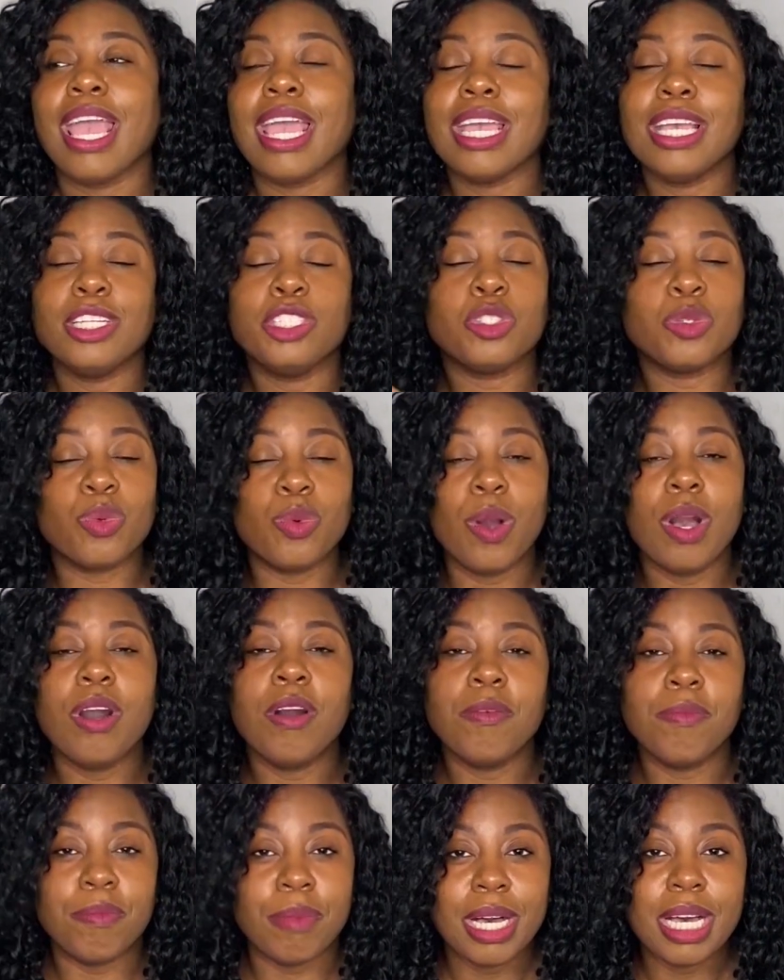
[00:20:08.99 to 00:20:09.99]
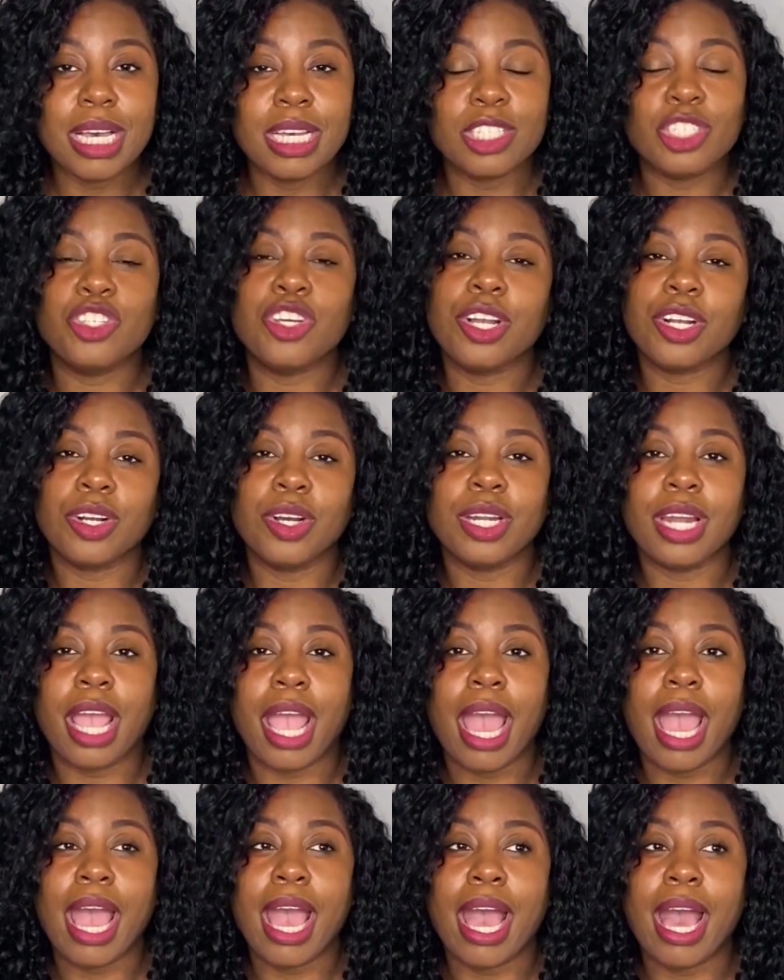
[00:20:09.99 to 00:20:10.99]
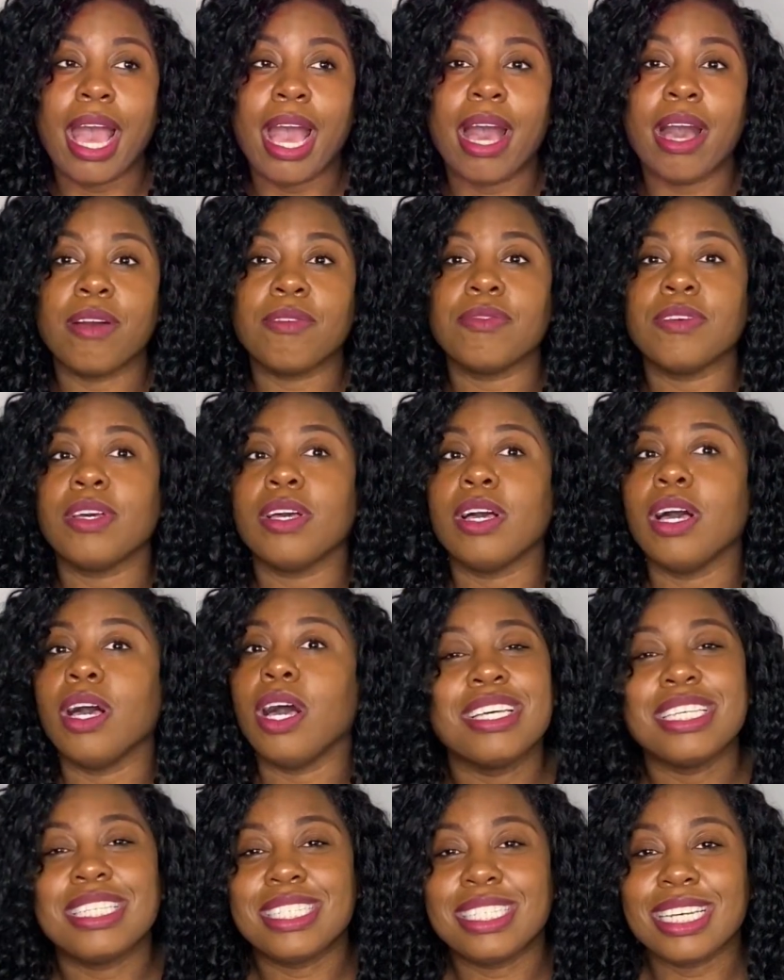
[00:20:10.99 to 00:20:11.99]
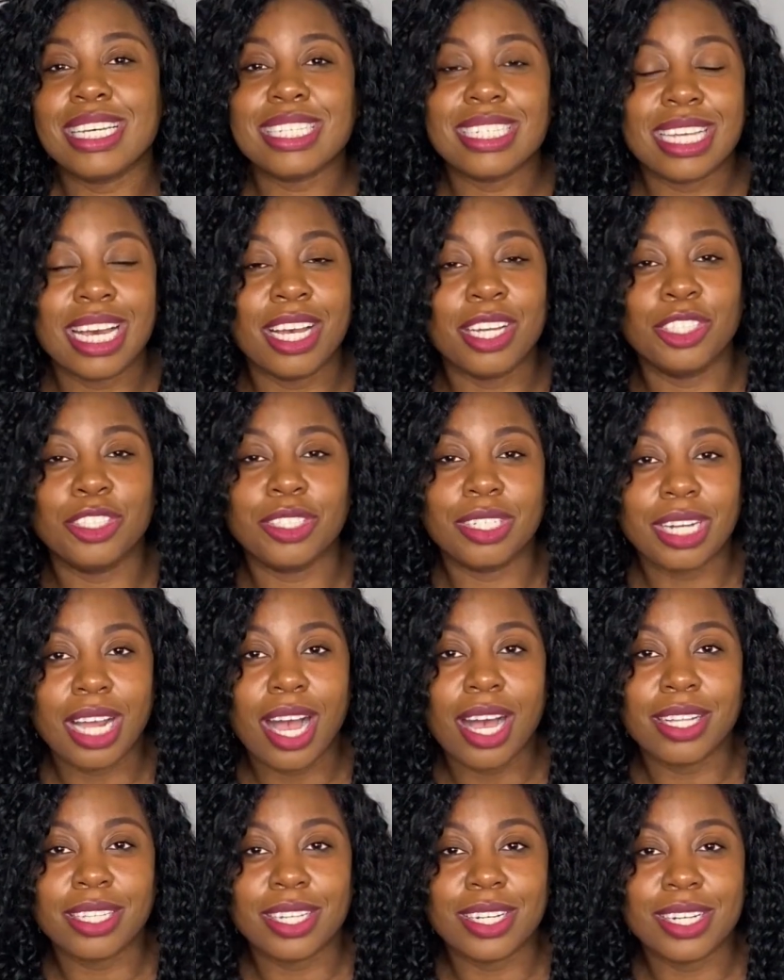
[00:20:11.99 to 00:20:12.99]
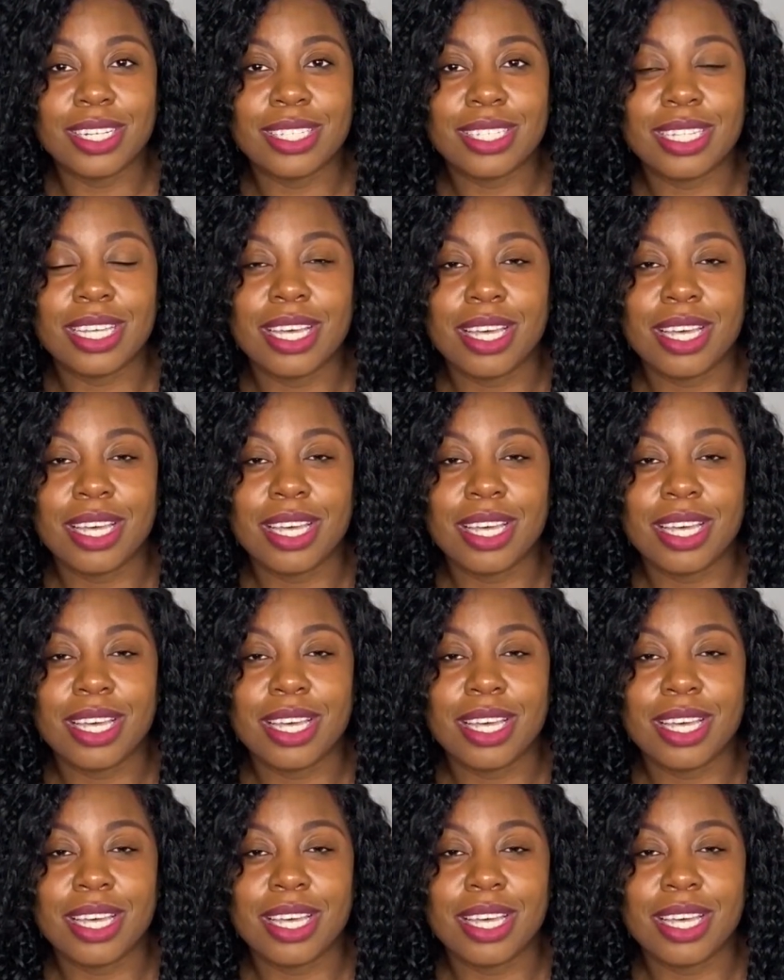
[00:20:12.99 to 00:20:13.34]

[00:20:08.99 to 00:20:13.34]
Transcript: in 12 months, you're going to have $600.